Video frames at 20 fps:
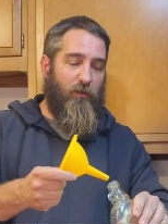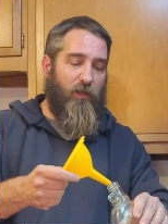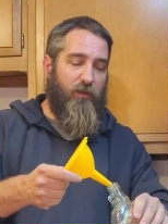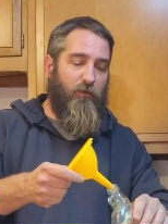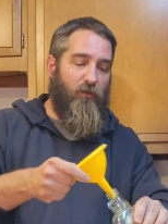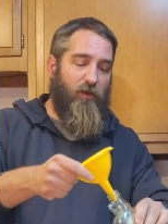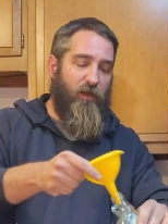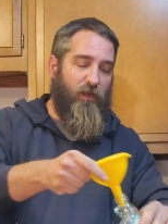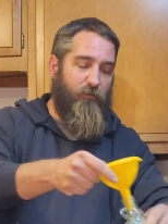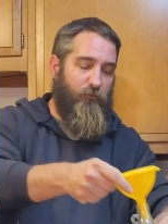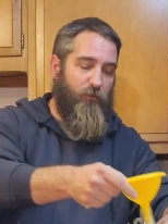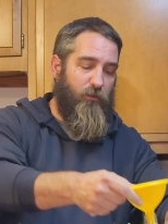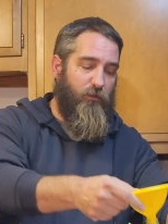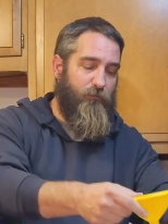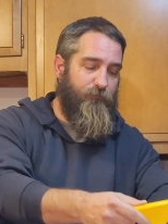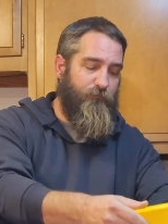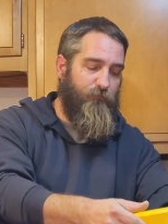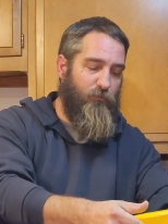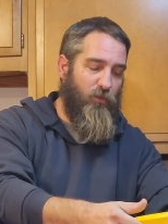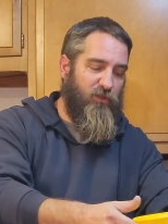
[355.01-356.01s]
I don't have a
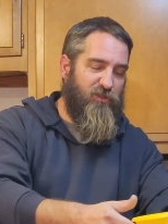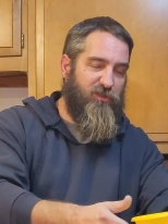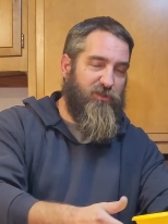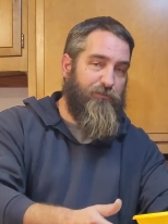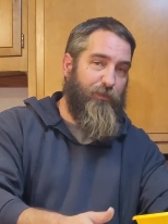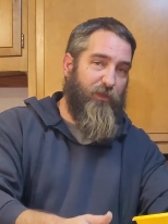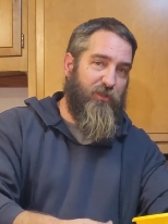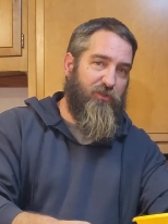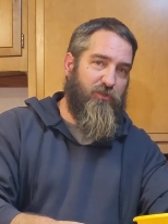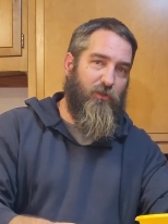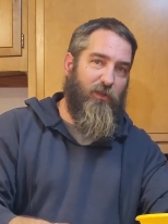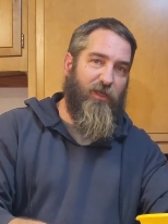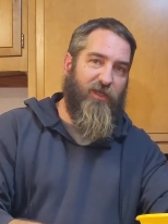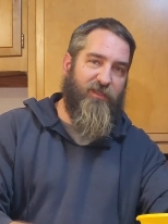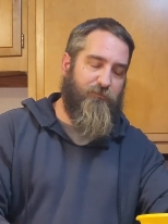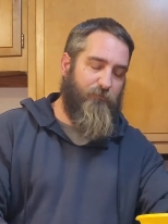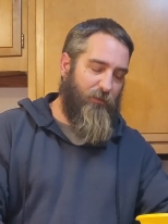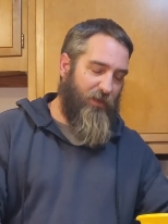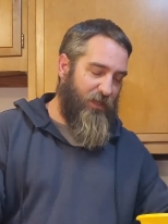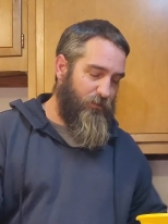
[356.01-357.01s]

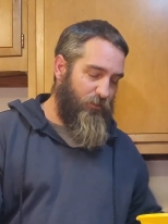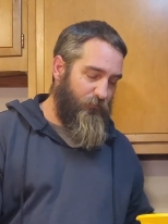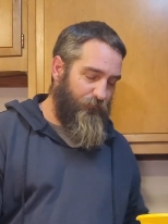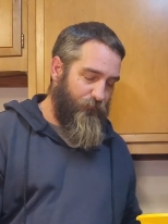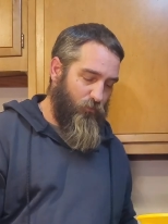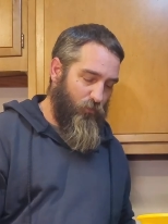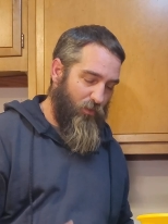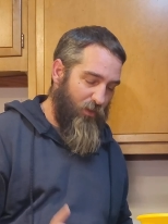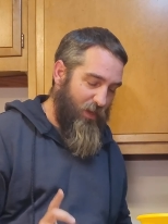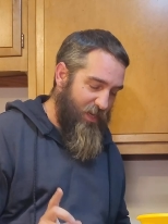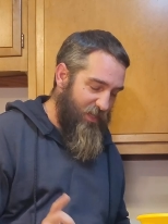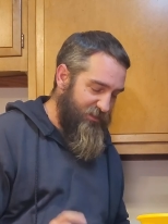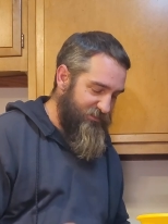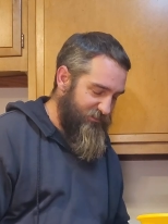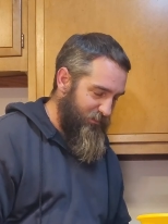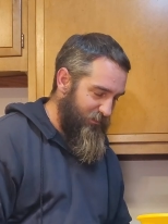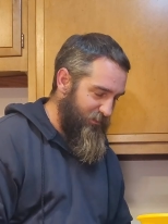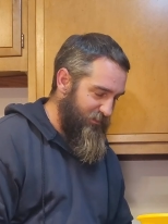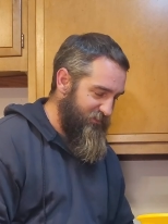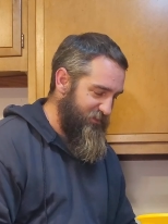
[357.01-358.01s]
specialized bottle for hot
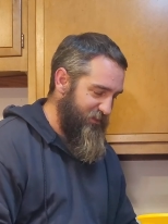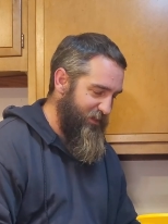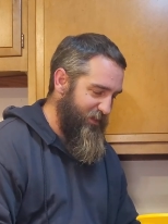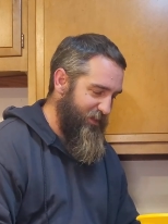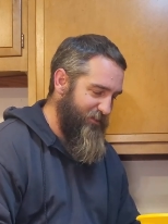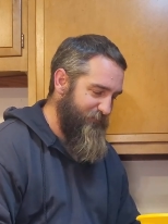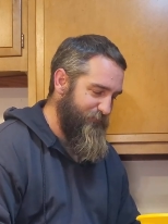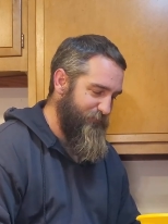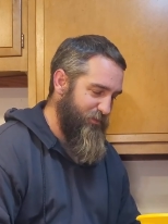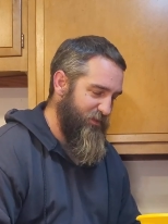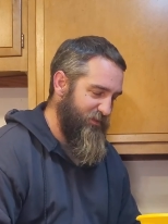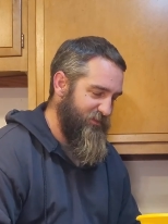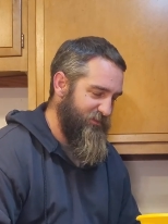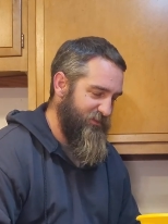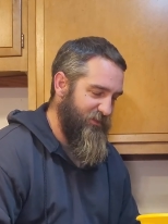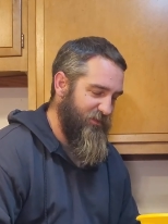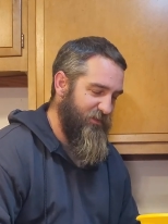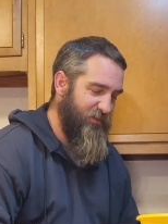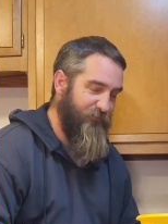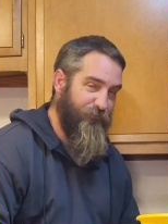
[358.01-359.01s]
sauce yet, but
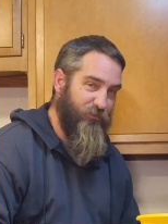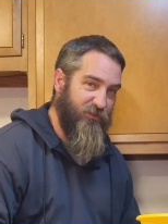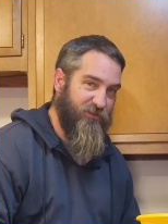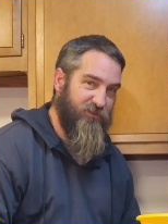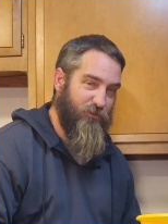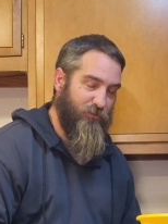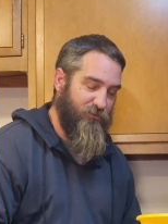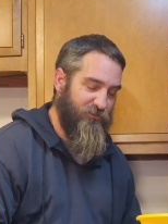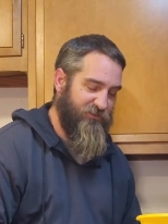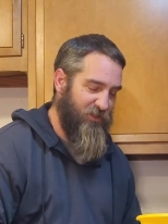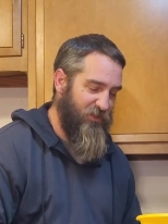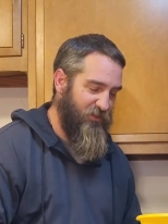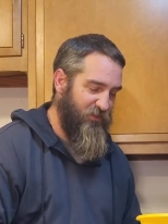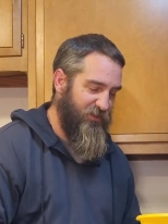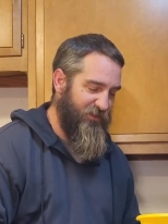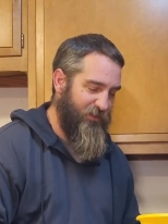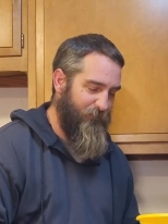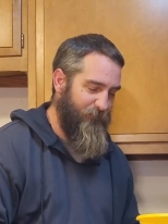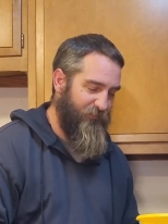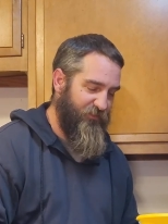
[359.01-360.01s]
if this turns out
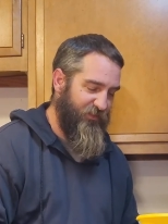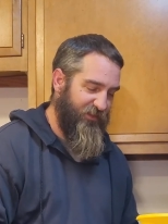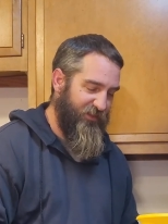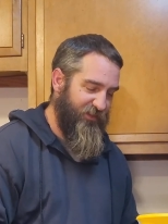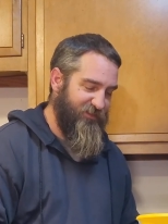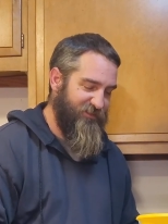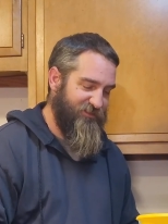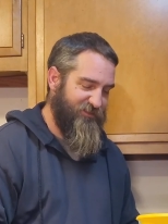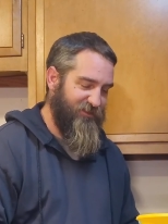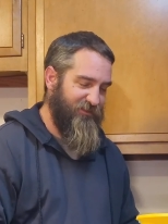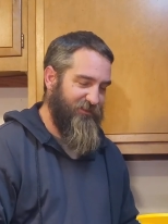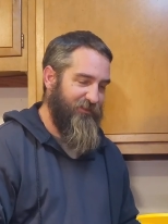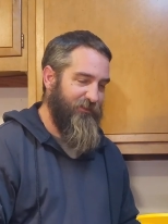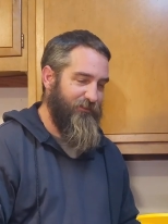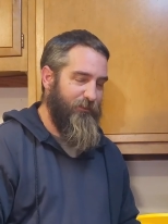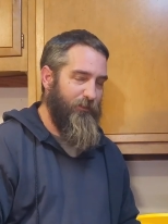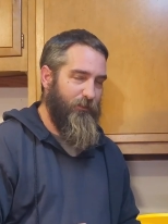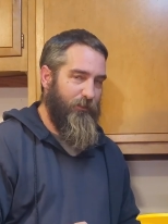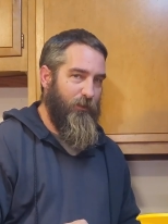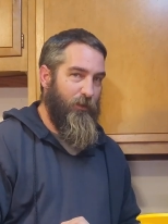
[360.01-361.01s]
like I'm thinking it's gonna,
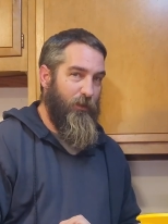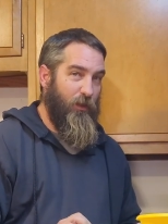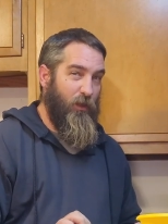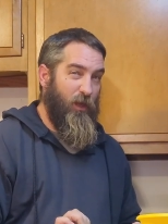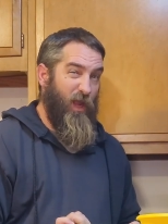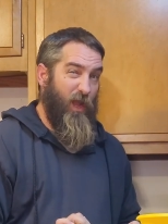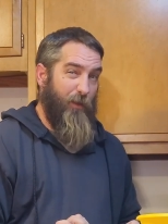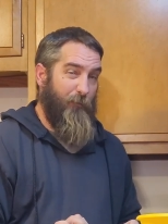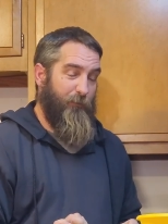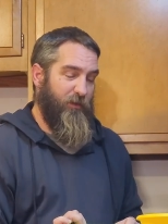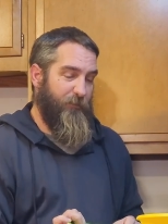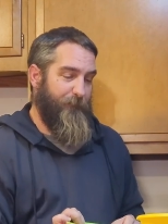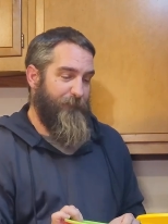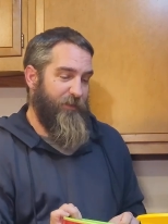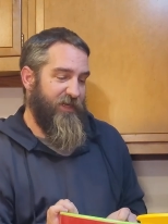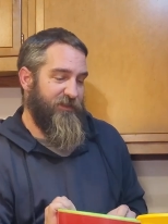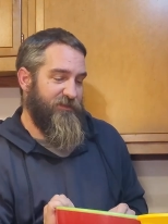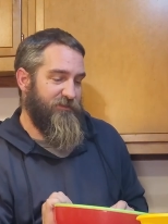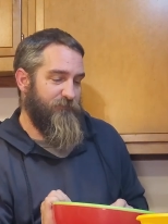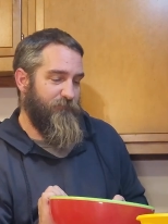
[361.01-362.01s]
I'm gonna
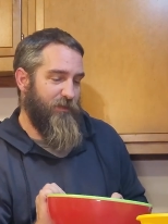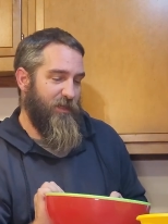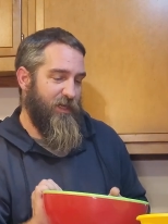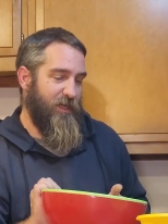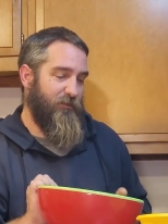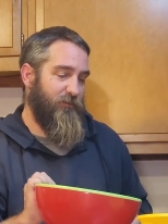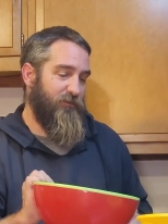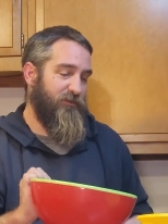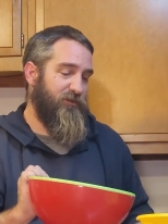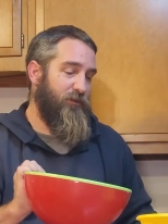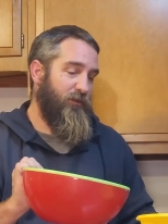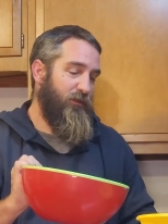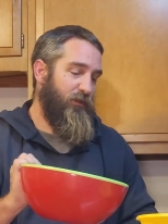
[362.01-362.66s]
buy some bottles.